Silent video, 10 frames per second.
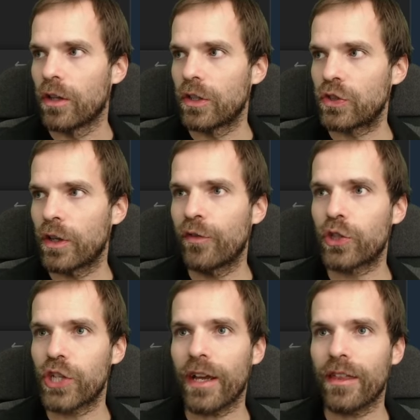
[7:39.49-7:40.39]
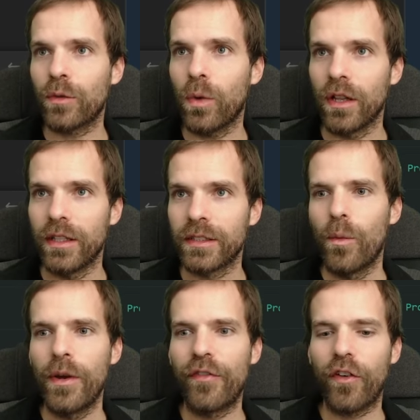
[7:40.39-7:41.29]
So if we check that wallet,
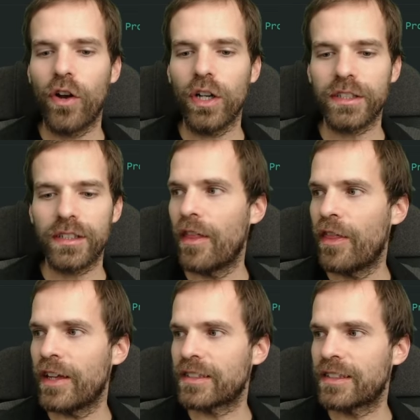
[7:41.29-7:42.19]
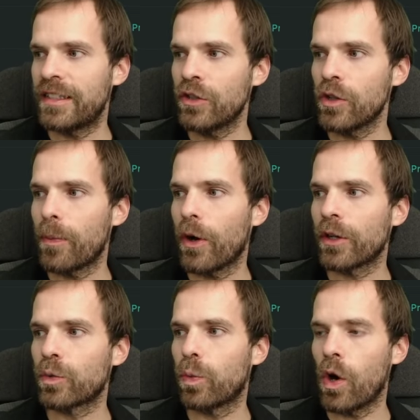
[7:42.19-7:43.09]
we've got that zero
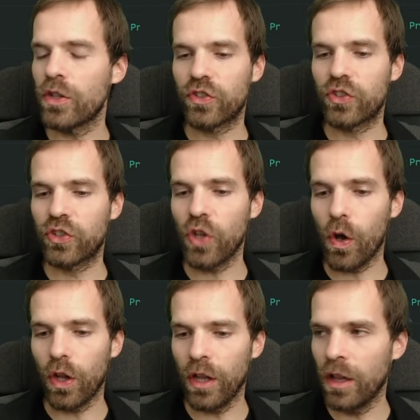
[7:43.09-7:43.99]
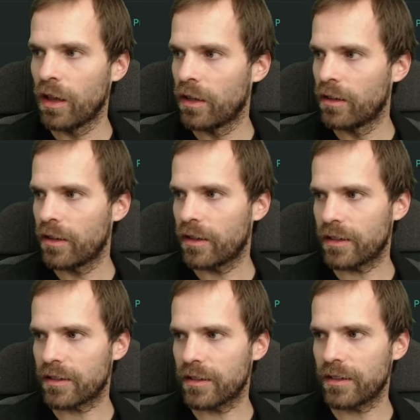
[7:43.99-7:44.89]
point one S O L,
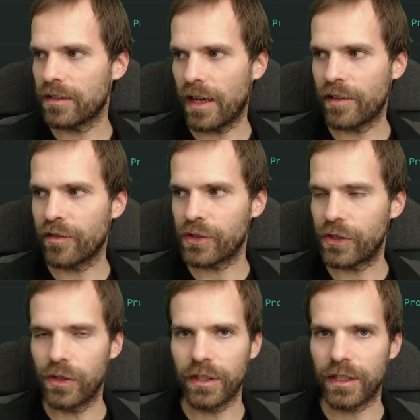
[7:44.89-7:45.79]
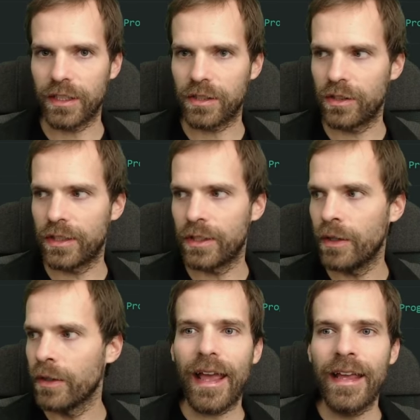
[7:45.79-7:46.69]
that's the sign for S O L in case you didn't
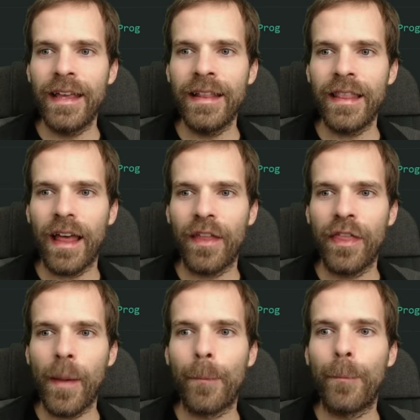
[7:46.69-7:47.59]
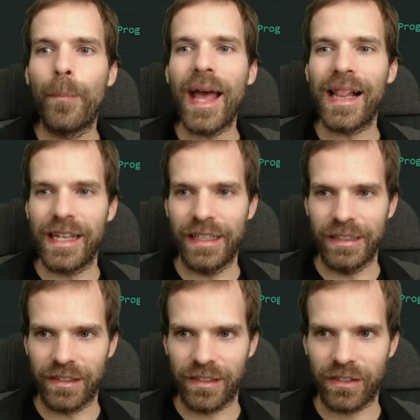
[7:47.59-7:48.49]
know, in the
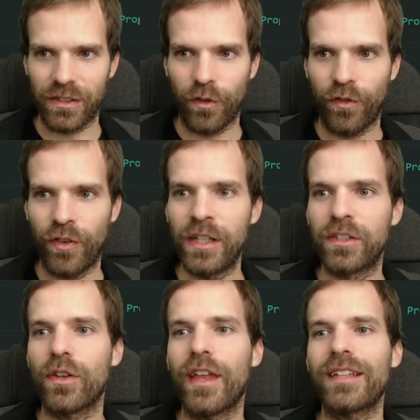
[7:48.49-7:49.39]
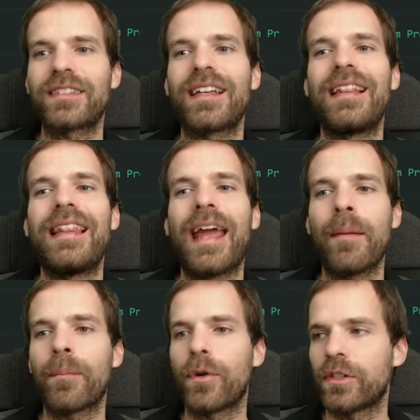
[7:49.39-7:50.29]
balance field. So that's the
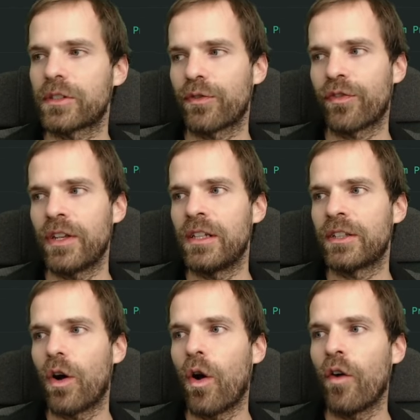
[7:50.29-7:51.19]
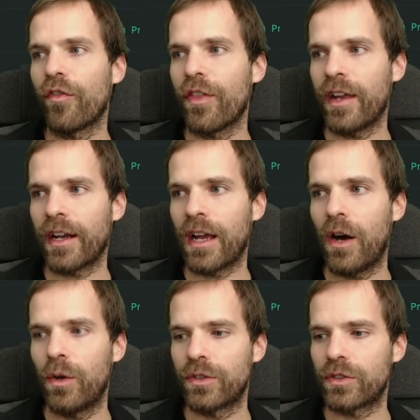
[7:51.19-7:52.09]
Lampert's field of that
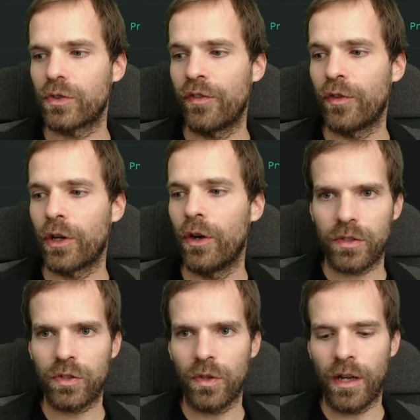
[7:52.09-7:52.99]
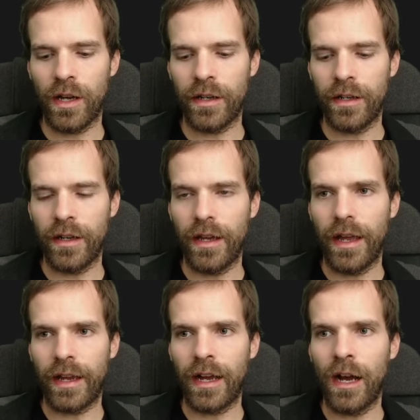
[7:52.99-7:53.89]
account. So if we go Solana
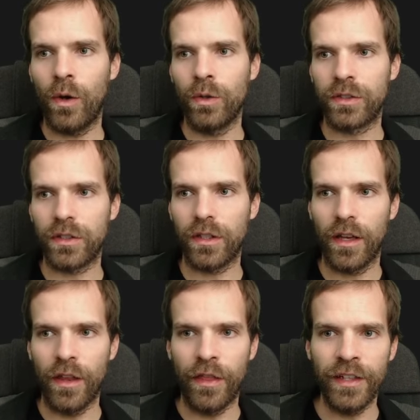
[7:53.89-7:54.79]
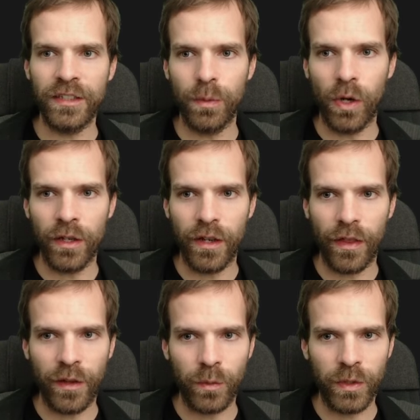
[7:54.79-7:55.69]
account, this one,
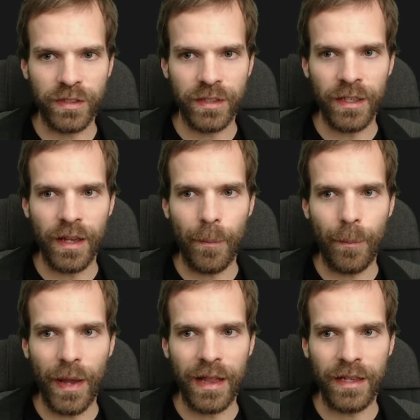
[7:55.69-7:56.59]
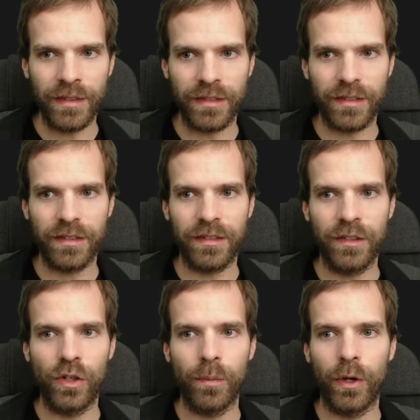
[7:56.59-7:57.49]
then we see balance
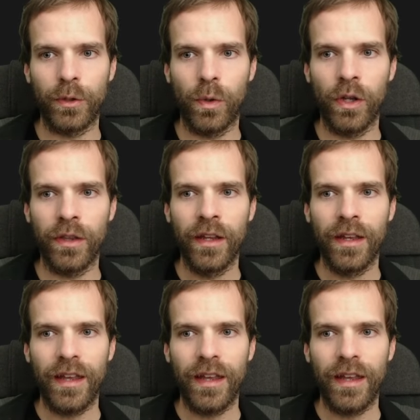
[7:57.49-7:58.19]
zero point one.